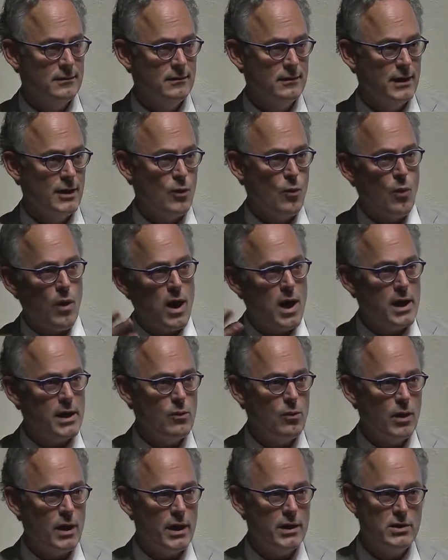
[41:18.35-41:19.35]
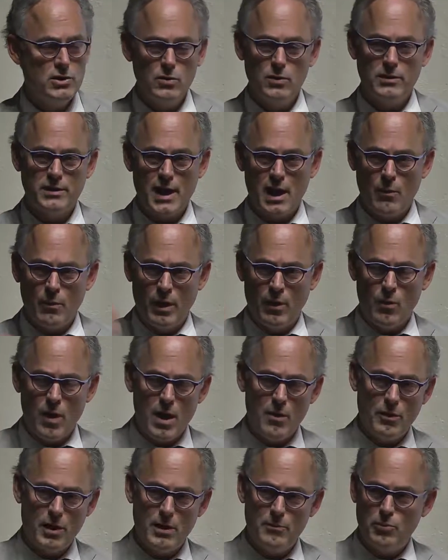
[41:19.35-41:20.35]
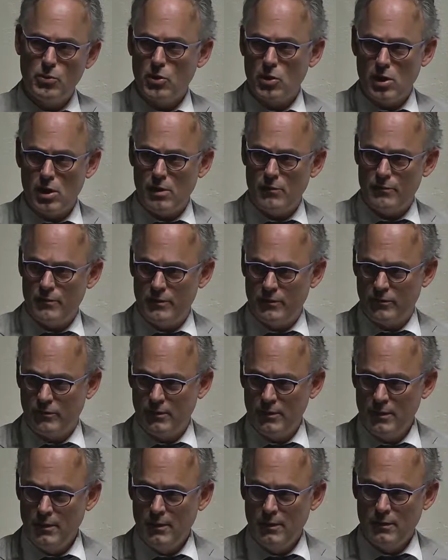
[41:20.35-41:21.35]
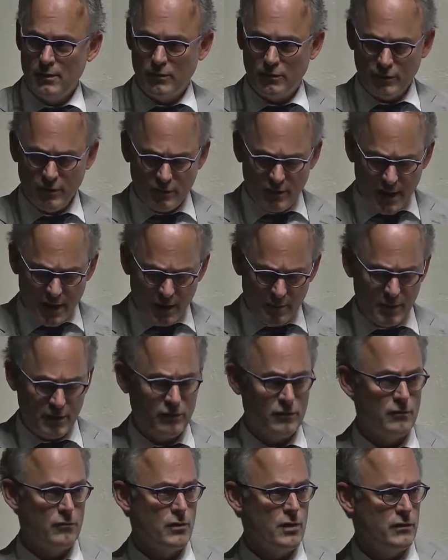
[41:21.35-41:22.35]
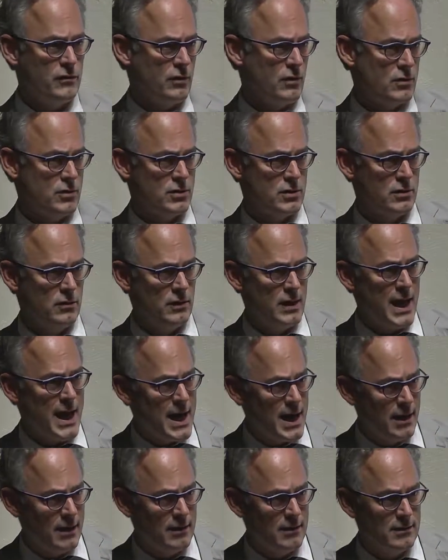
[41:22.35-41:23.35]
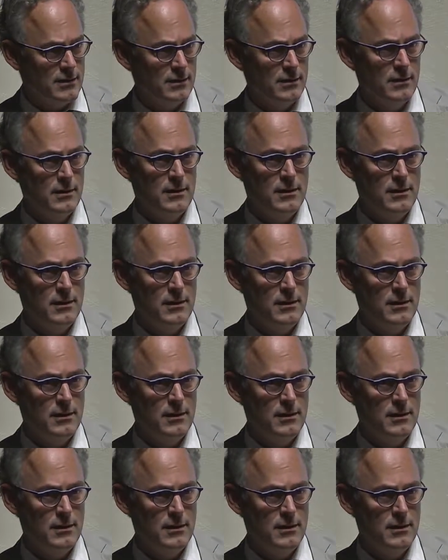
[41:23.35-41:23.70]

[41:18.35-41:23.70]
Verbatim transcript: You know, why would I do it that way? Why would I put off this, this these elements of research to the end?